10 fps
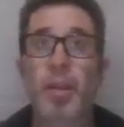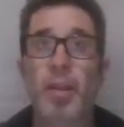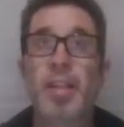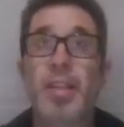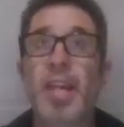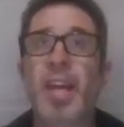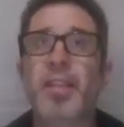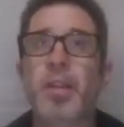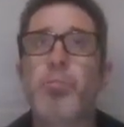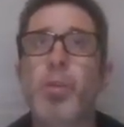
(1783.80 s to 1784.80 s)
and he had
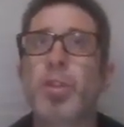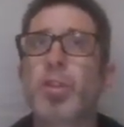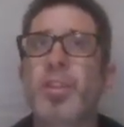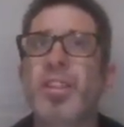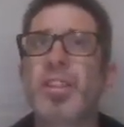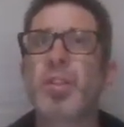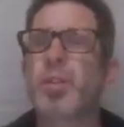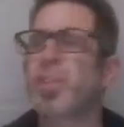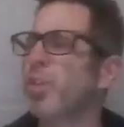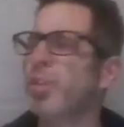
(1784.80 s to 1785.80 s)
like a Motrin or
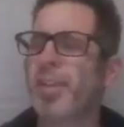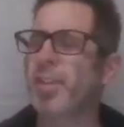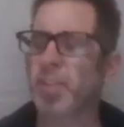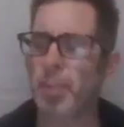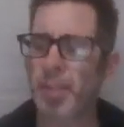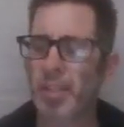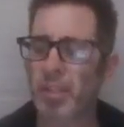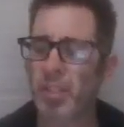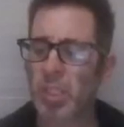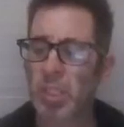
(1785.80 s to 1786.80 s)
Sudafed or
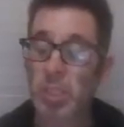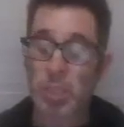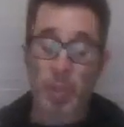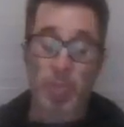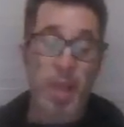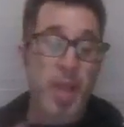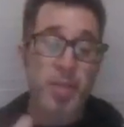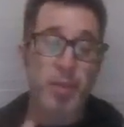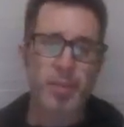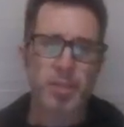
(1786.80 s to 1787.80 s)
something,
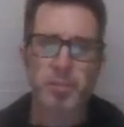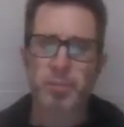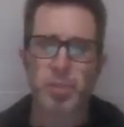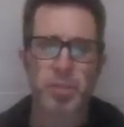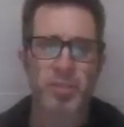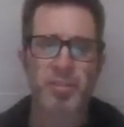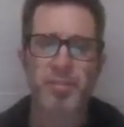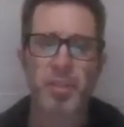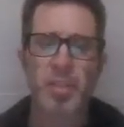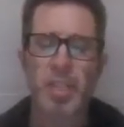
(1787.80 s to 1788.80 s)
and there's just a
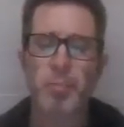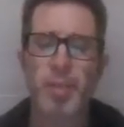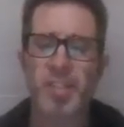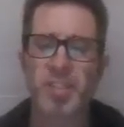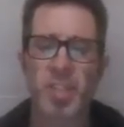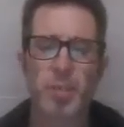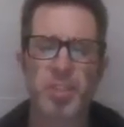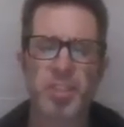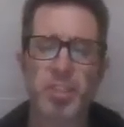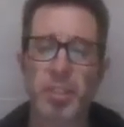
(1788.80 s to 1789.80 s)
funky banned
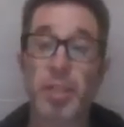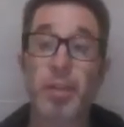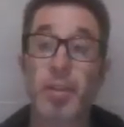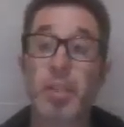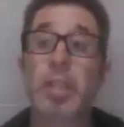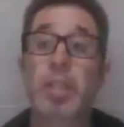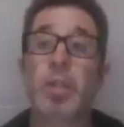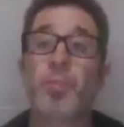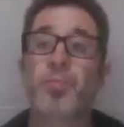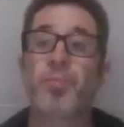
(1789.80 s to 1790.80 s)
substance in there.
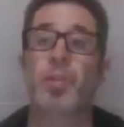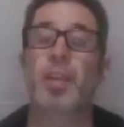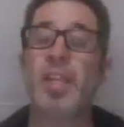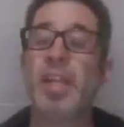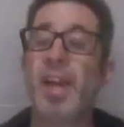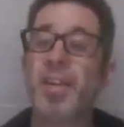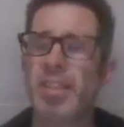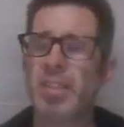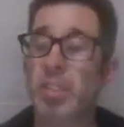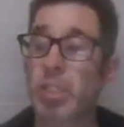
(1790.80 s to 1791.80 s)
He had
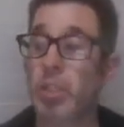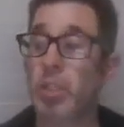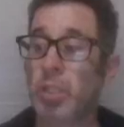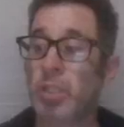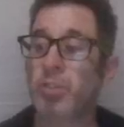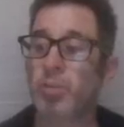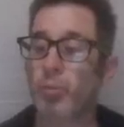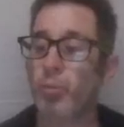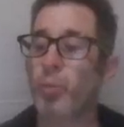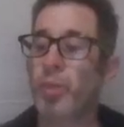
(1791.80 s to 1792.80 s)
it,
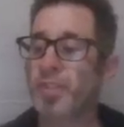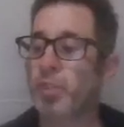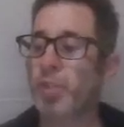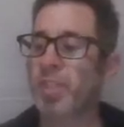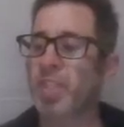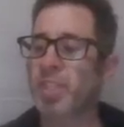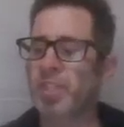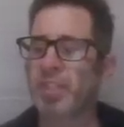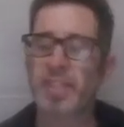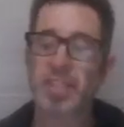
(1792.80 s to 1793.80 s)
was drug
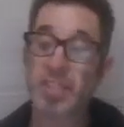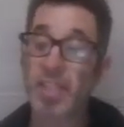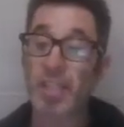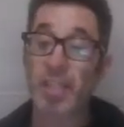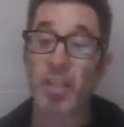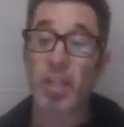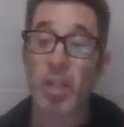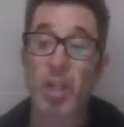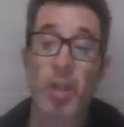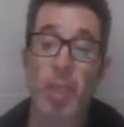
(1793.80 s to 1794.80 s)
tested the next day,
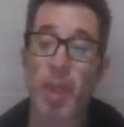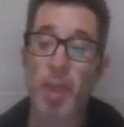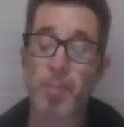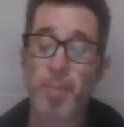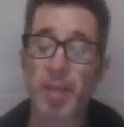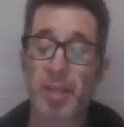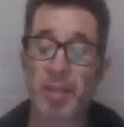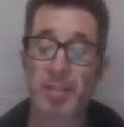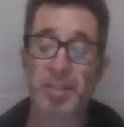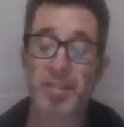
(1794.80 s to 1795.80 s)
and
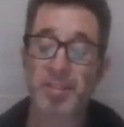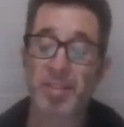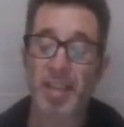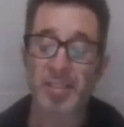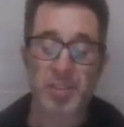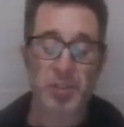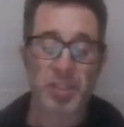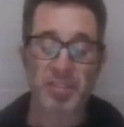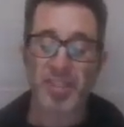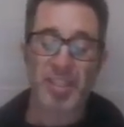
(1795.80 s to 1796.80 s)
because of that
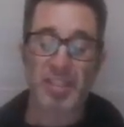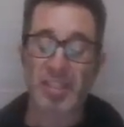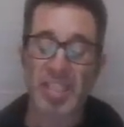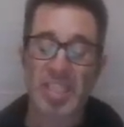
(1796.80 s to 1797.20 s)
Sudafed,